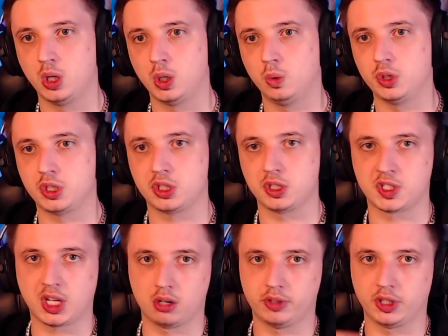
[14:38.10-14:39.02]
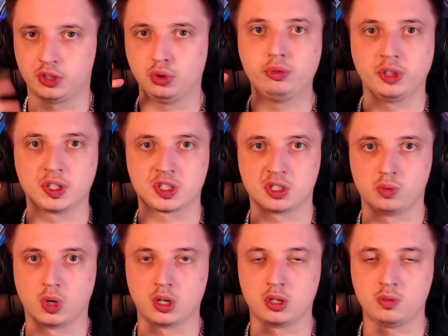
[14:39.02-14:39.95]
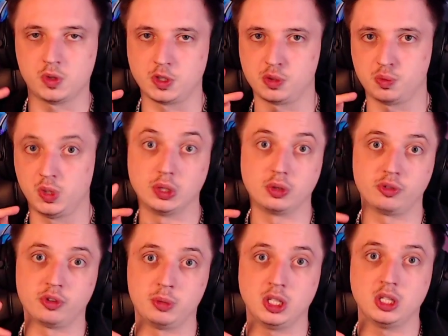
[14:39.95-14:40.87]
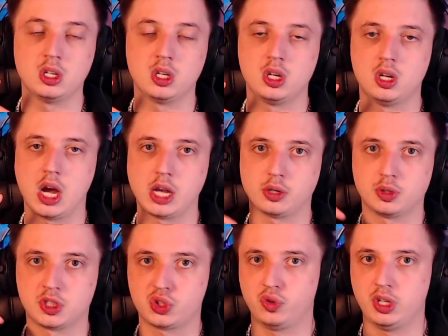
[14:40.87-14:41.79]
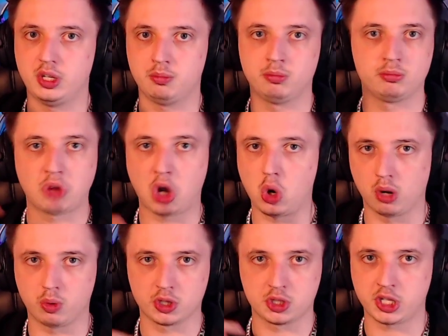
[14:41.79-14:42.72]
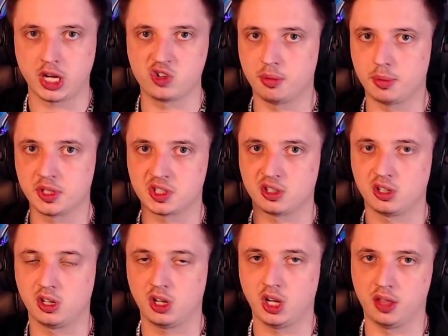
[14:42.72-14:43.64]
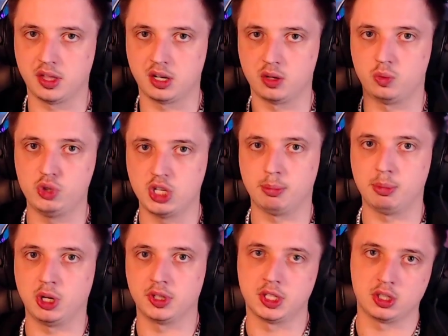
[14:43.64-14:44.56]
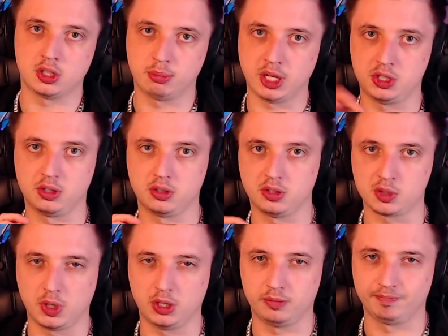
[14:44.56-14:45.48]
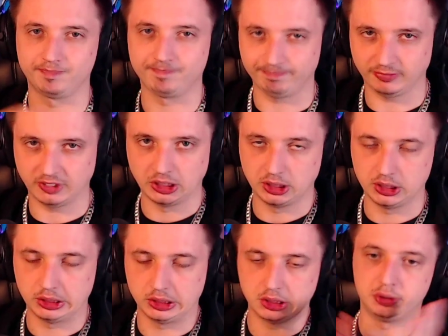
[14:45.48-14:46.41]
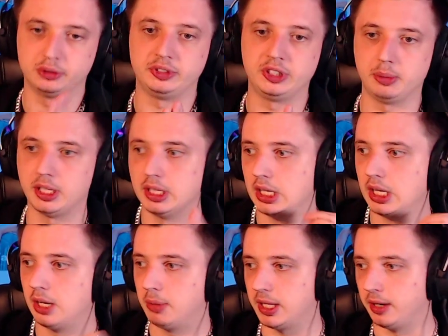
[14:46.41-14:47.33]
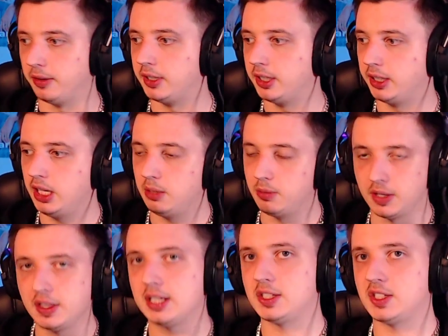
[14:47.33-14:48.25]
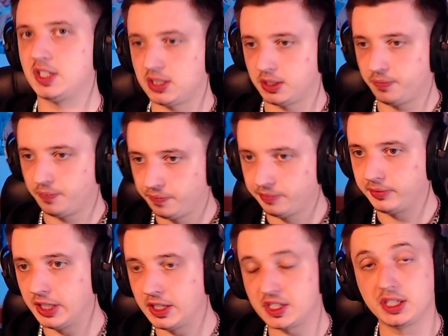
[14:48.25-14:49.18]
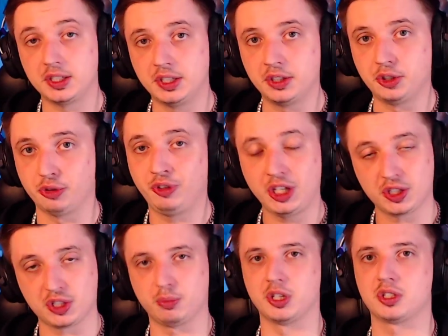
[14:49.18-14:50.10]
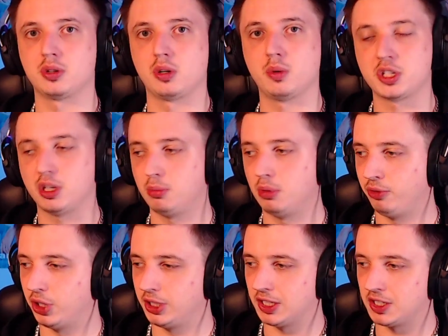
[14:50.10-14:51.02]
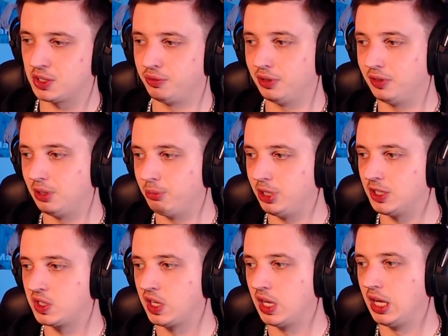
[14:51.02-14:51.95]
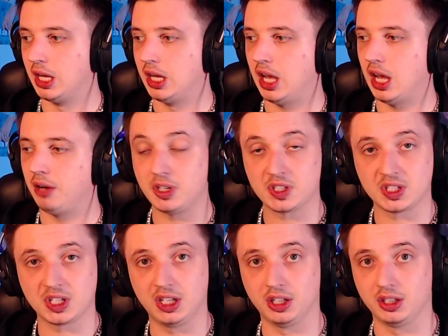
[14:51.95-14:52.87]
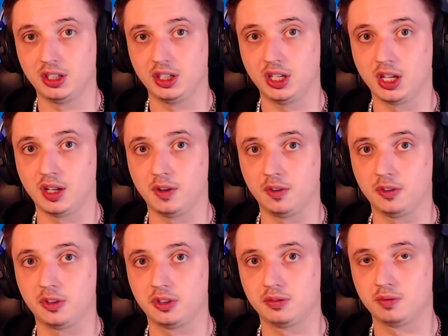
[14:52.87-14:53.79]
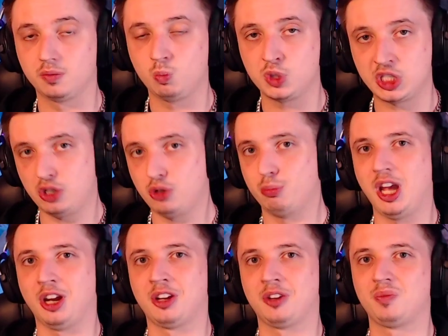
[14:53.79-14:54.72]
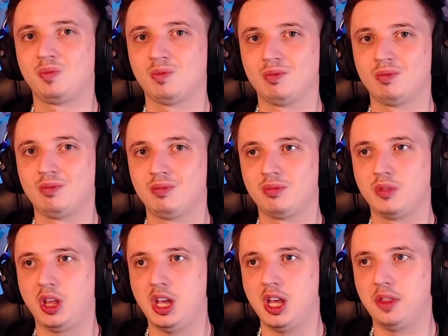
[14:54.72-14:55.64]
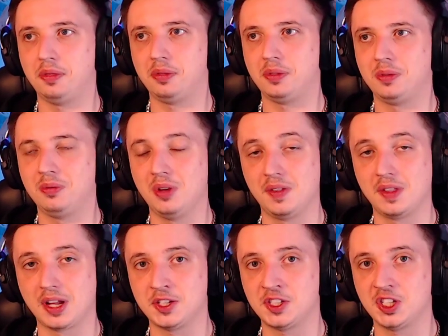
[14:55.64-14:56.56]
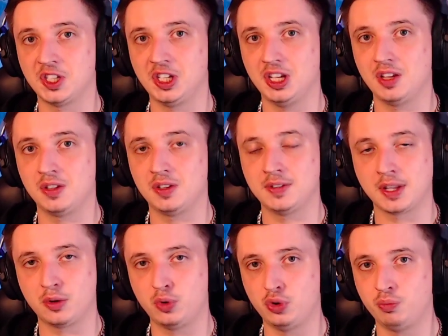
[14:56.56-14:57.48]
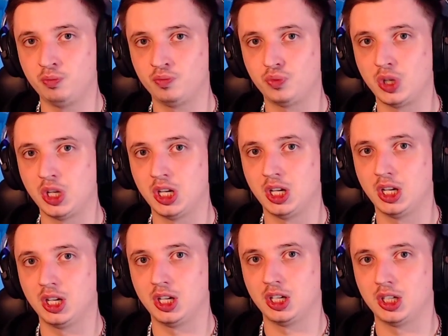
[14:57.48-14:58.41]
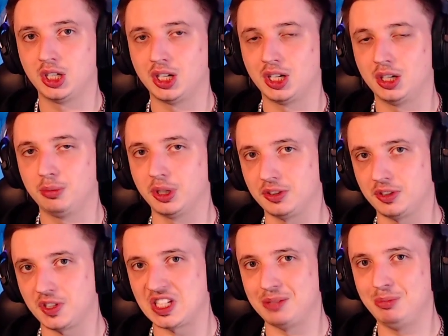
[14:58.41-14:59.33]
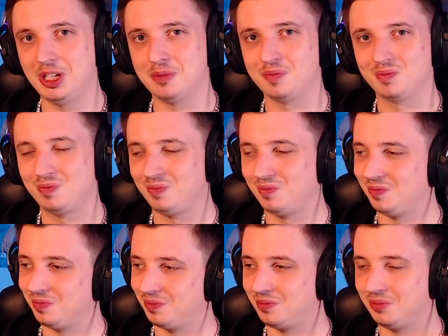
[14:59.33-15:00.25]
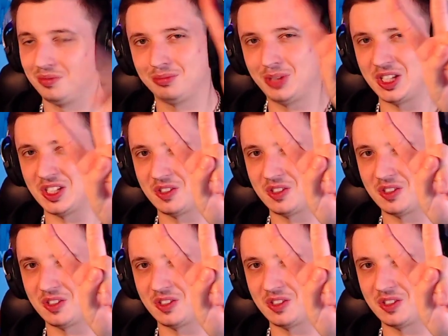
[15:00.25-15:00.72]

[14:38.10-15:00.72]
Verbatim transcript: which is kind of like 2 things in one, which is really good for me. I could stream how I watch K-dramas and then re-upload that on Patreon as well, if you feel me. But yeah, anyway, that is it. Let's end it here. Thank you so much for watching before it gets to 50 minutes. Have a nice day and see you back in another city in another room. But say me. Peace.